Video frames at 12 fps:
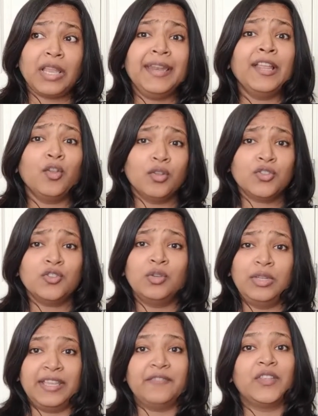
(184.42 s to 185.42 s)
And I'll
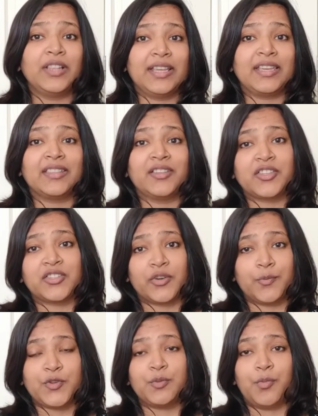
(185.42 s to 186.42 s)
also leave the link in the
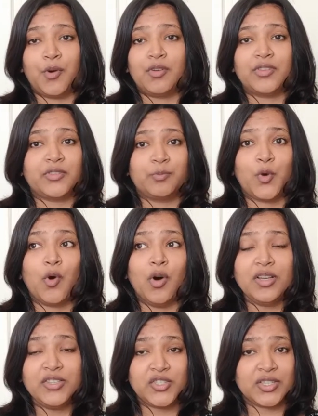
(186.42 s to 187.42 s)
description
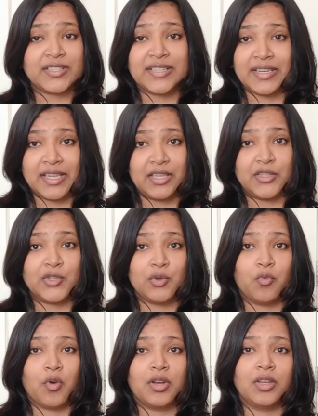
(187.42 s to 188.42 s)
box just in case
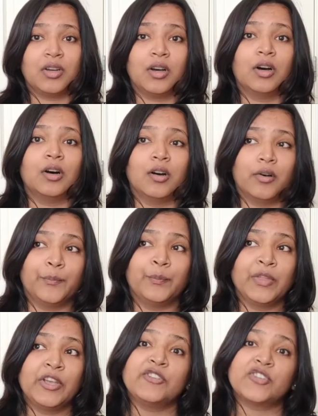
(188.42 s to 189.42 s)
you want to
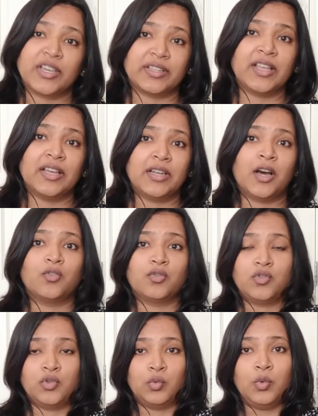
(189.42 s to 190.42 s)
check that
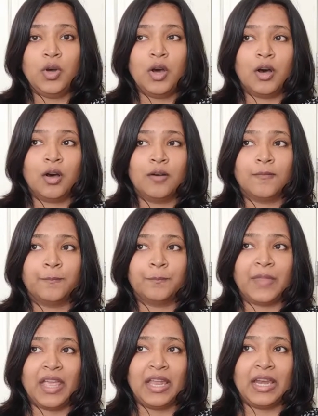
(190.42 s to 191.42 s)
out too.
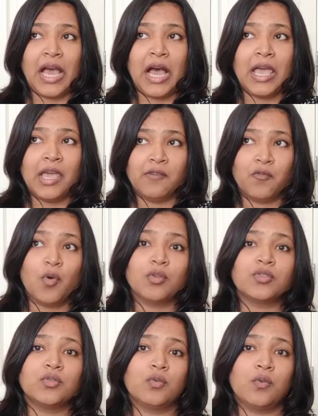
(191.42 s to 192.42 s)
And I have
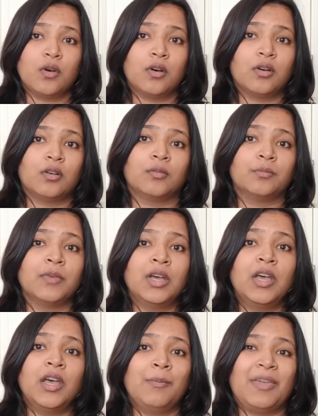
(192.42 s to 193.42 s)
also
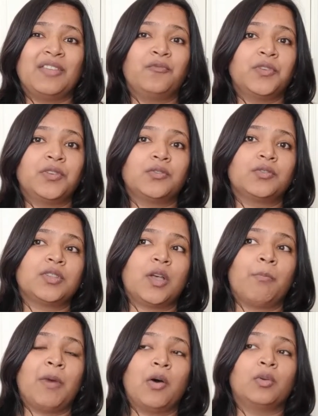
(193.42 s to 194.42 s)
made videos
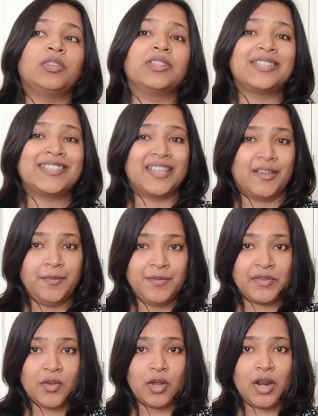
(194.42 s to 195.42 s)
about the
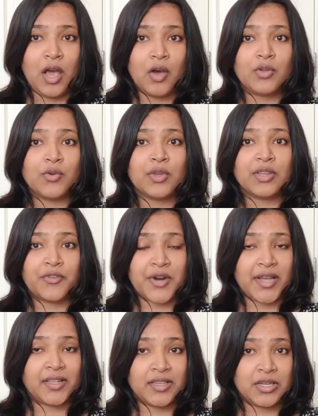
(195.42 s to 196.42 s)
tips on how you can
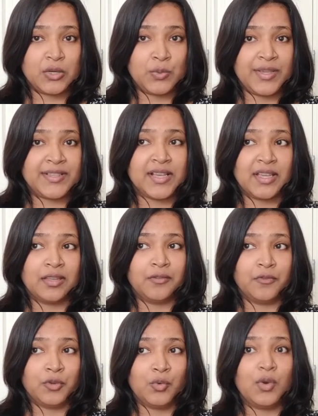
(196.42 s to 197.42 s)
crack the visa
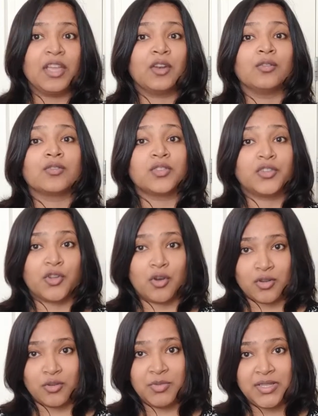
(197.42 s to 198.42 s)
interview and also the
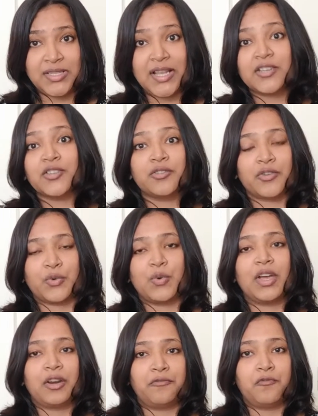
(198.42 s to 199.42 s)
documents that you
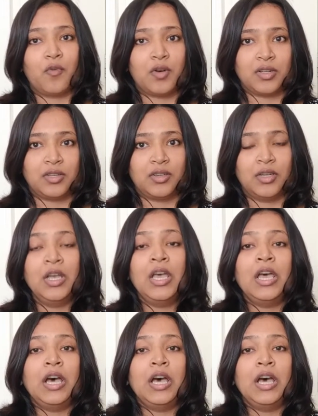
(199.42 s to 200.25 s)
require for the